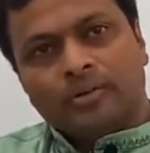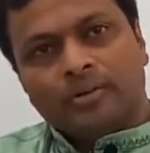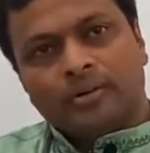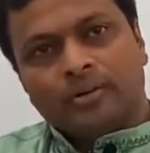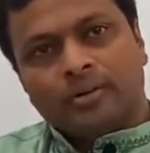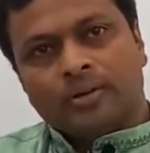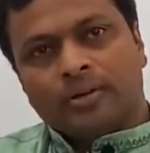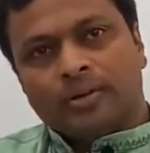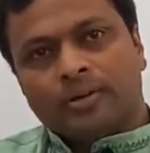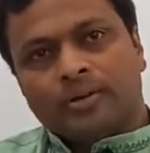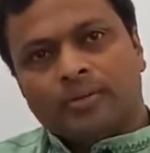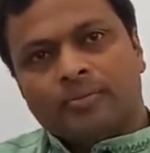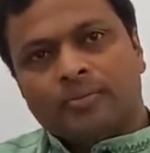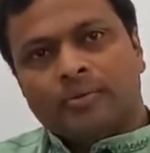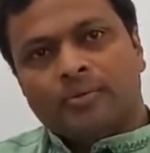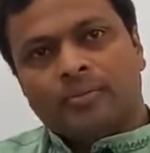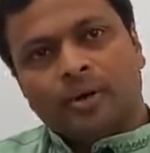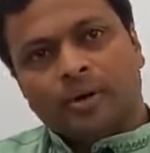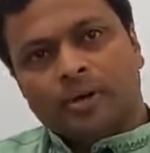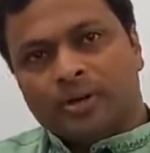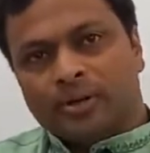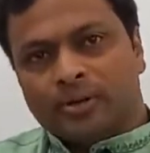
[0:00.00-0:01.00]

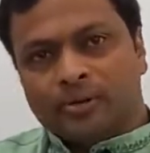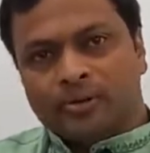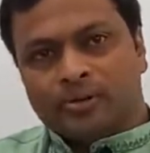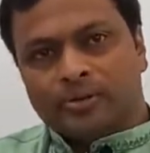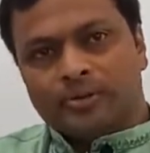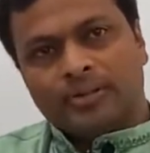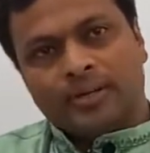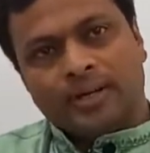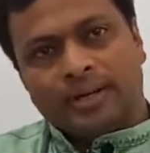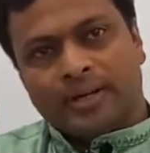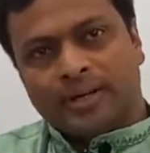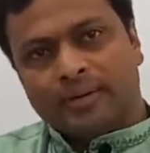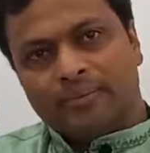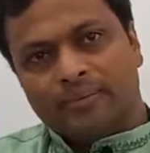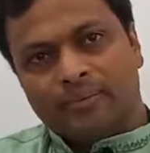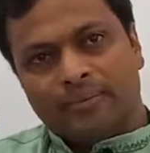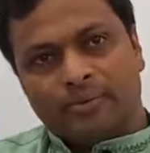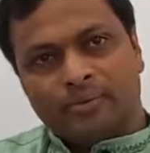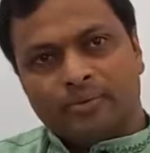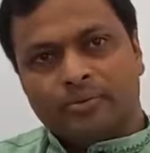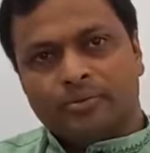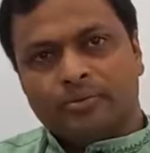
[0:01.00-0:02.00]
molecules,
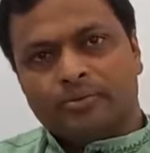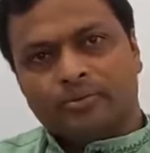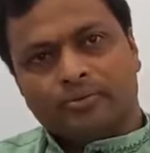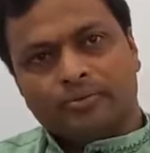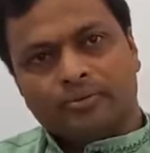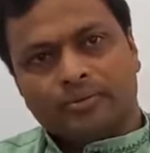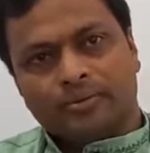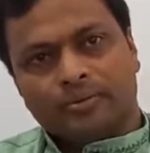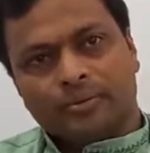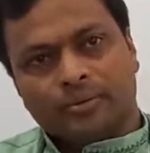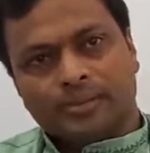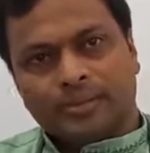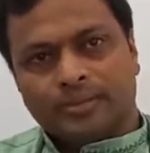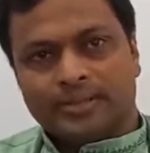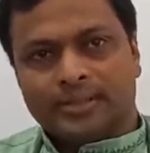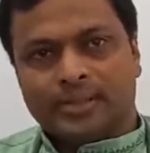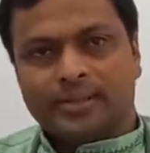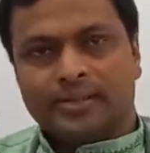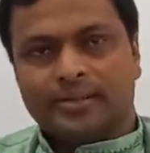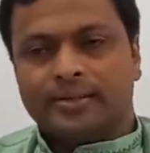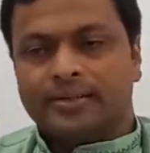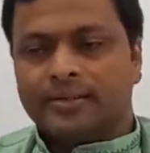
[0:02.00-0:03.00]
atom to the
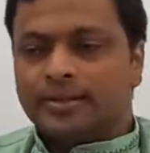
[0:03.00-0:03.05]
cell.